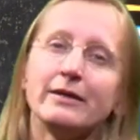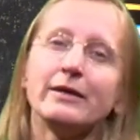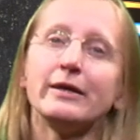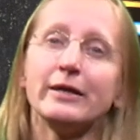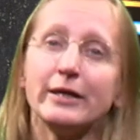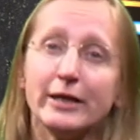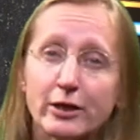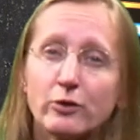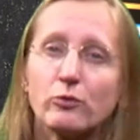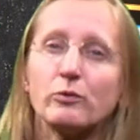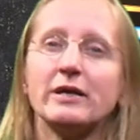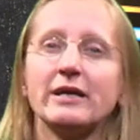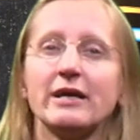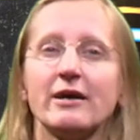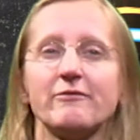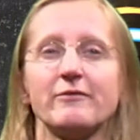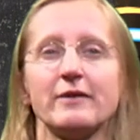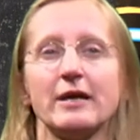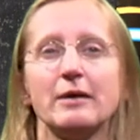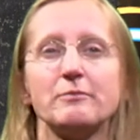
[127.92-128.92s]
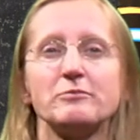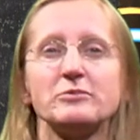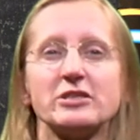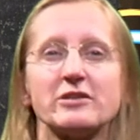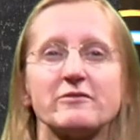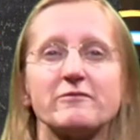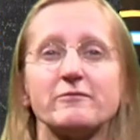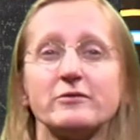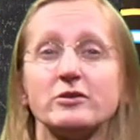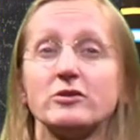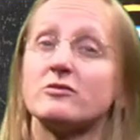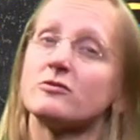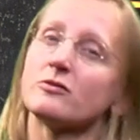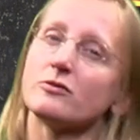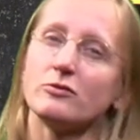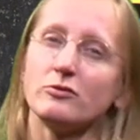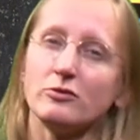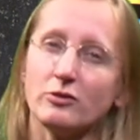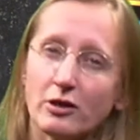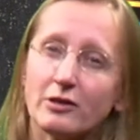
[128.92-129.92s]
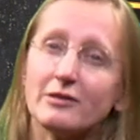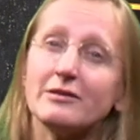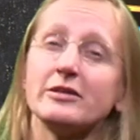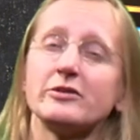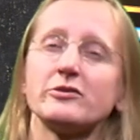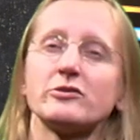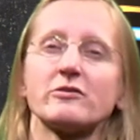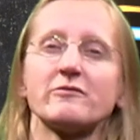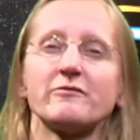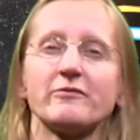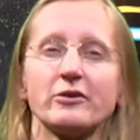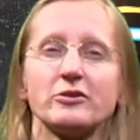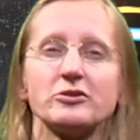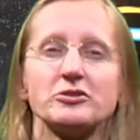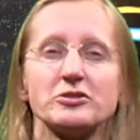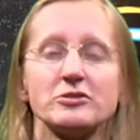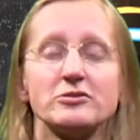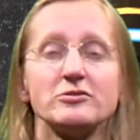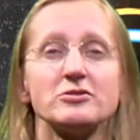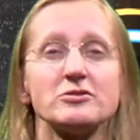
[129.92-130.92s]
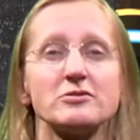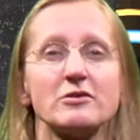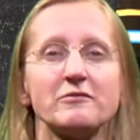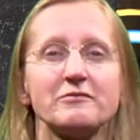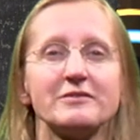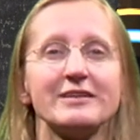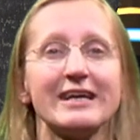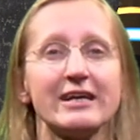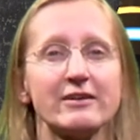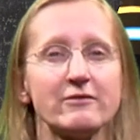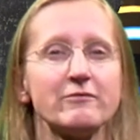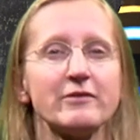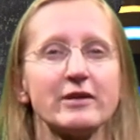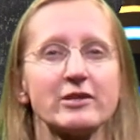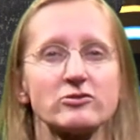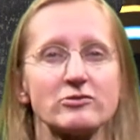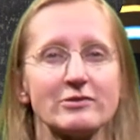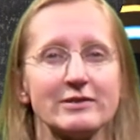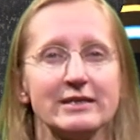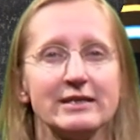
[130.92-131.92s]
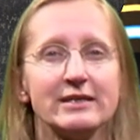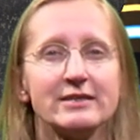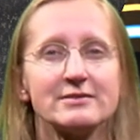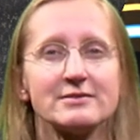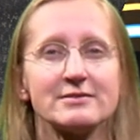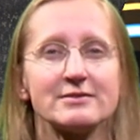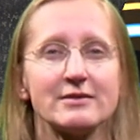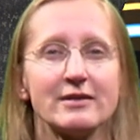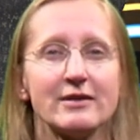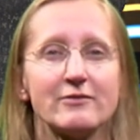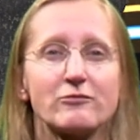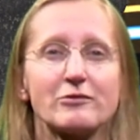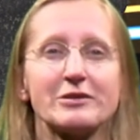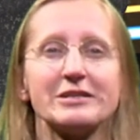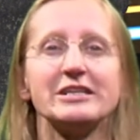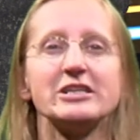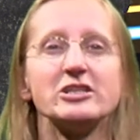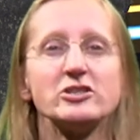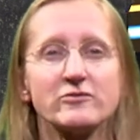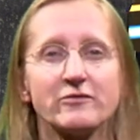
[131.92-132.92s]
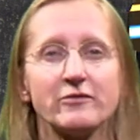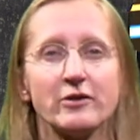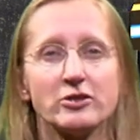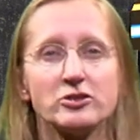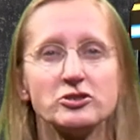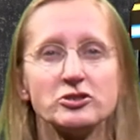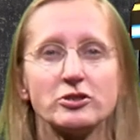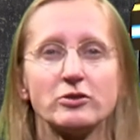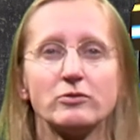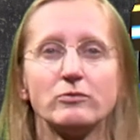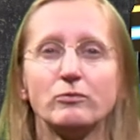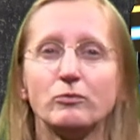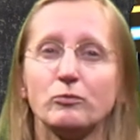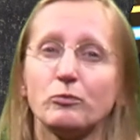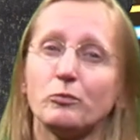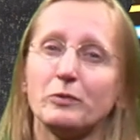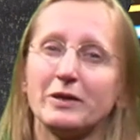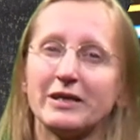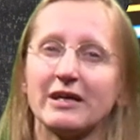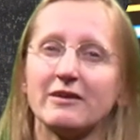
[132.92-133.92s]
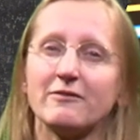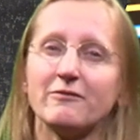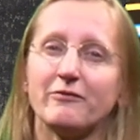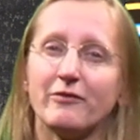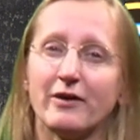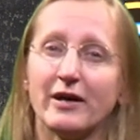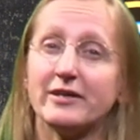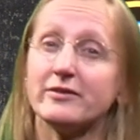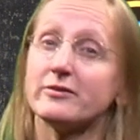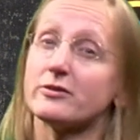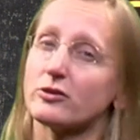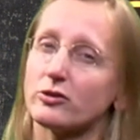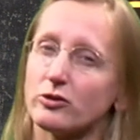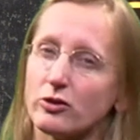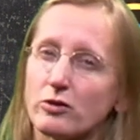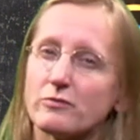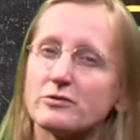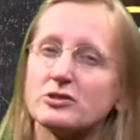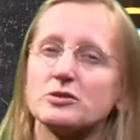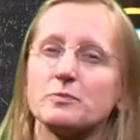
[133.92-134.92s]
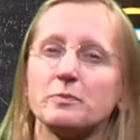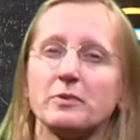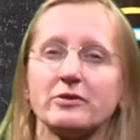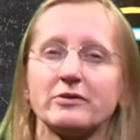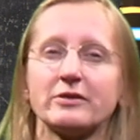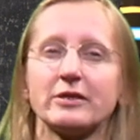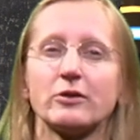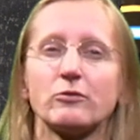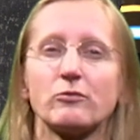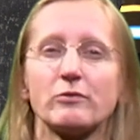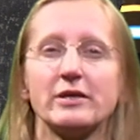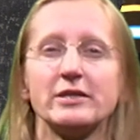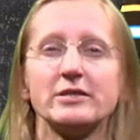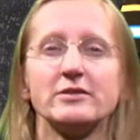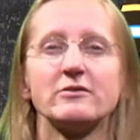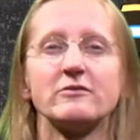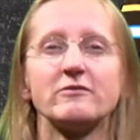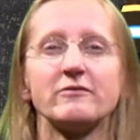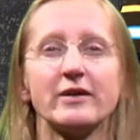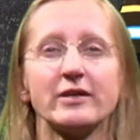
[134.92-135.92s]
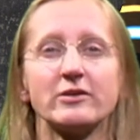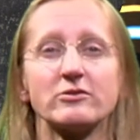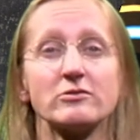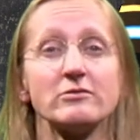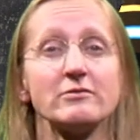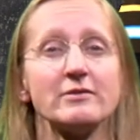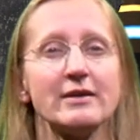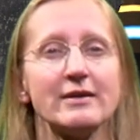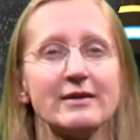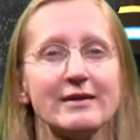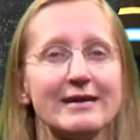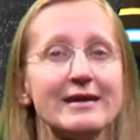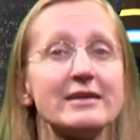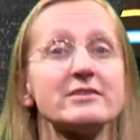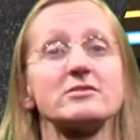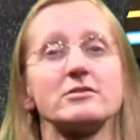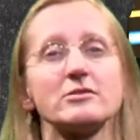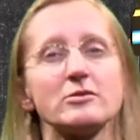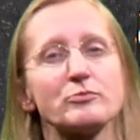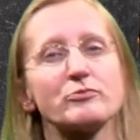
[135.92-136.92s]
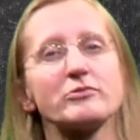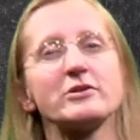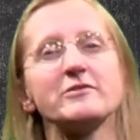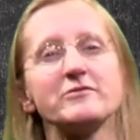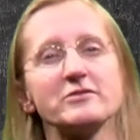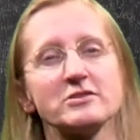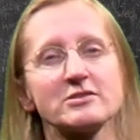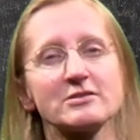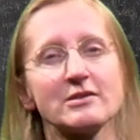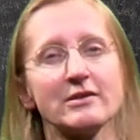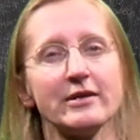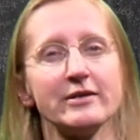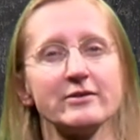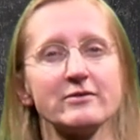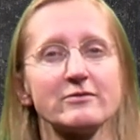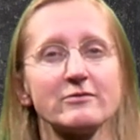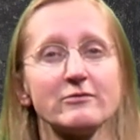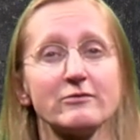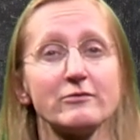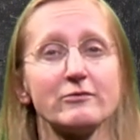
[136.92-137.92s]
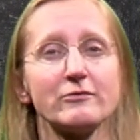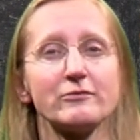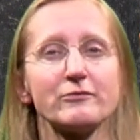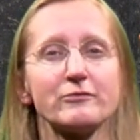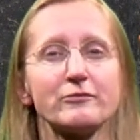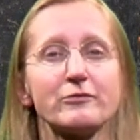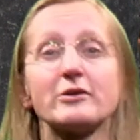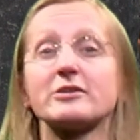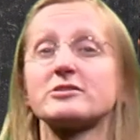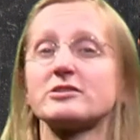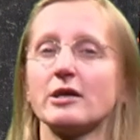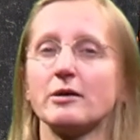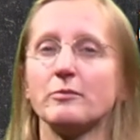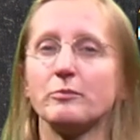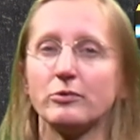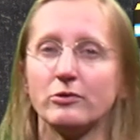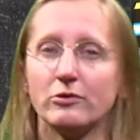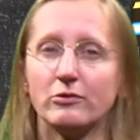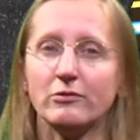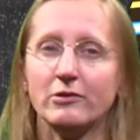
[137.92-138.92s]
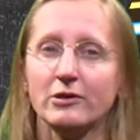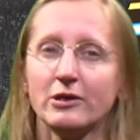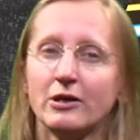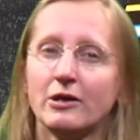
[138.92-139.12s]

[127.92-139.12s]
Here we have m different nonlinear functions of the n vector x, and for each function we can find the corresponding gradient vector as on the previous slide. For example,